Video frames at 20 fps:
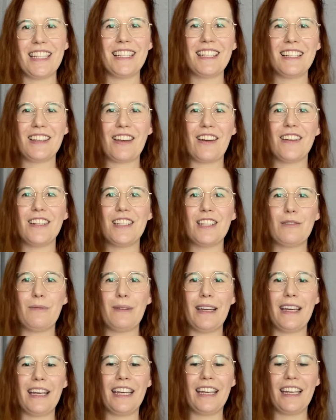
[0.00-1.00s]
is going to
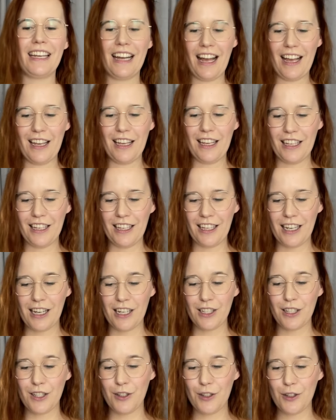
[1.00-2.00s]
be a
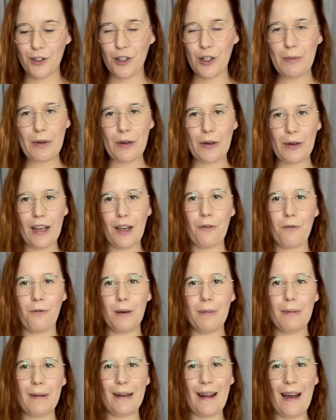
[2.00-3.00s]
super quick
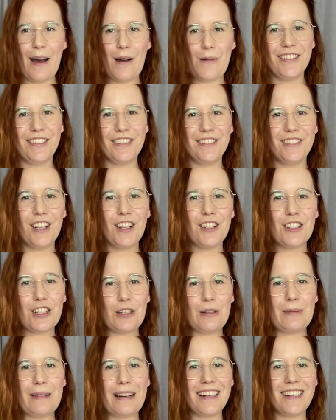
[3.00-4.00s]
whip it up. Not
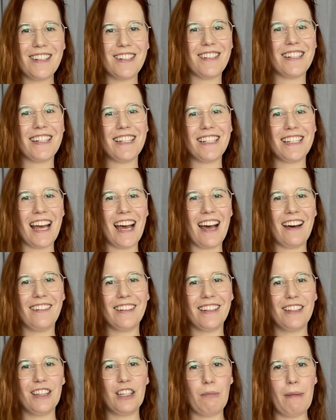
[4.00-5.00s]
too much detail
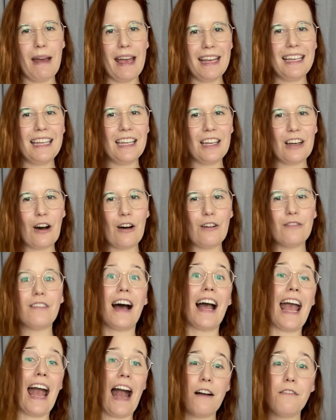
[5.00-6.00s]
in the making of.
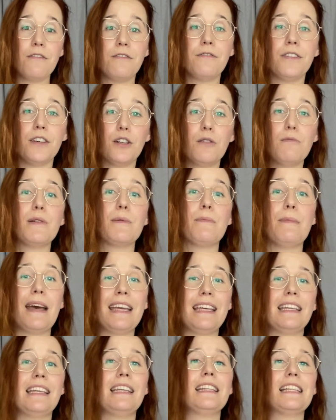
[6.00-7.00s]
I have filmed
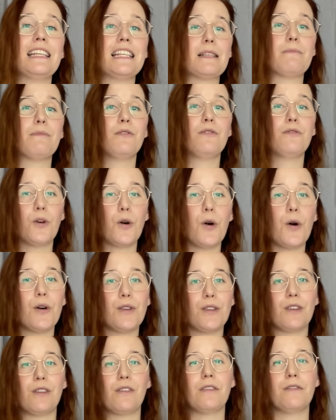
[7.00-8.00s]
making this before,
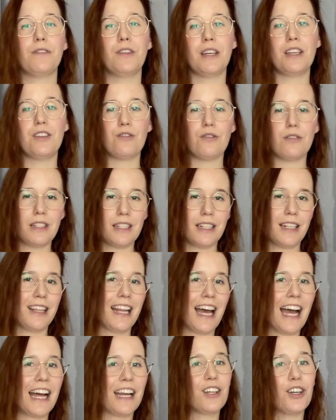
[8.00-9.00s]
so if you're interested in
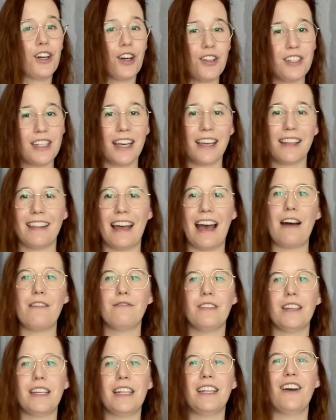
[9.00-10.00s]
that, go check
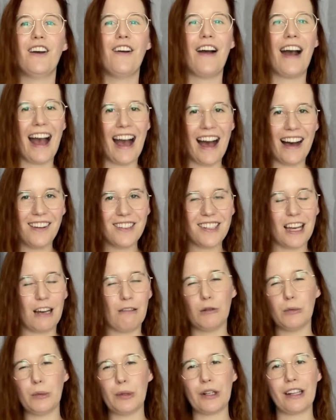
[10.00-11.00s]
that video out. I
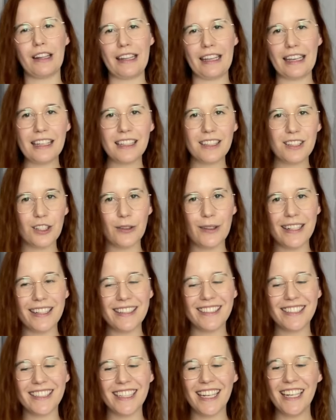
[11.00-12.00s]
will put a link to
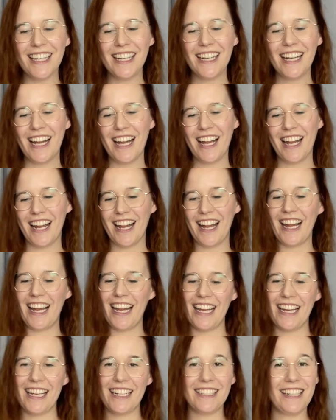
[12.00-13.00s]
it.
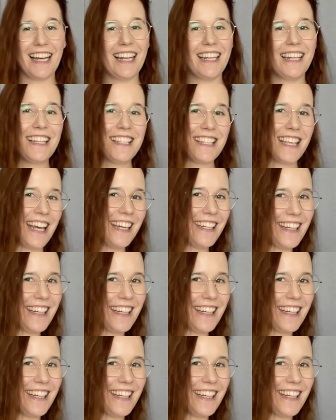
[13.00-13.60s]
And yeah, let's get